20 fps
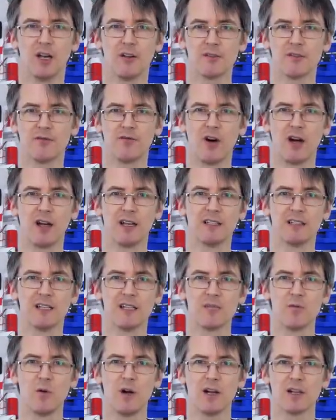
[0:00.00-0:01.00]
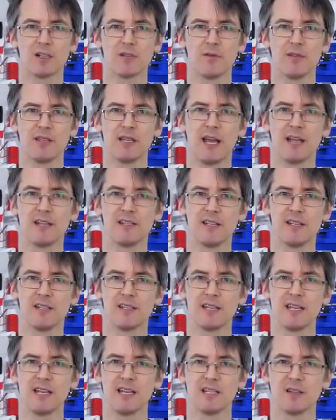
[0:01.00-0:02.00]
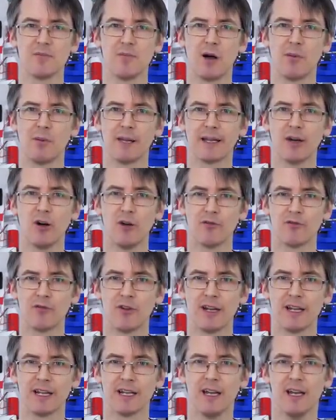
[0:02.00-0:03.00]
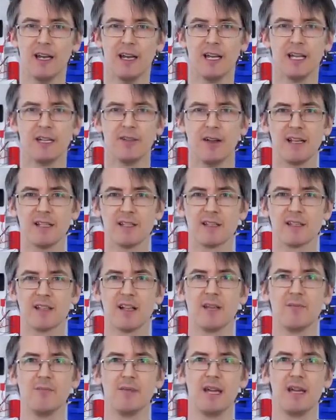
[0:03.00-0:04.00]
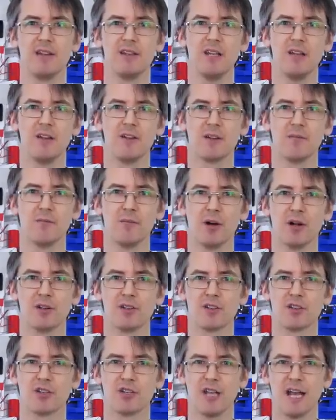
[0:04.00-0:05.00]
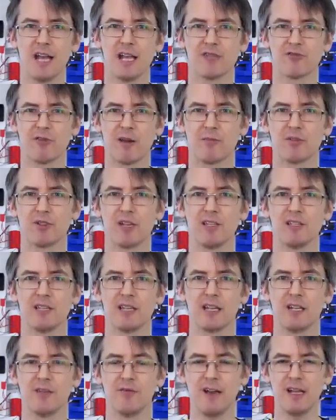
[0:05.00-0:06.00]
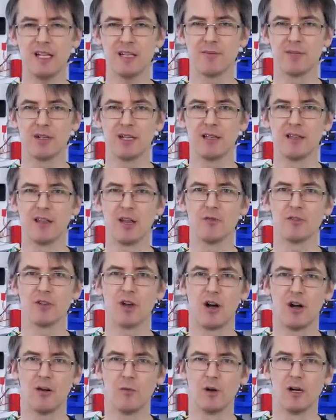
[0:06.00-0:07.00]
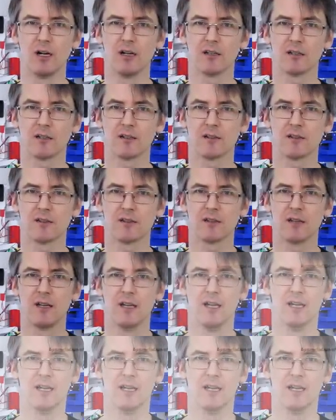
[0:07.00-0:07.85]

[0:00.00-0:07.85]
after filing these works with the SEC as a public offering, investors like me and you can purchase shares representing an investment investment in those artworks.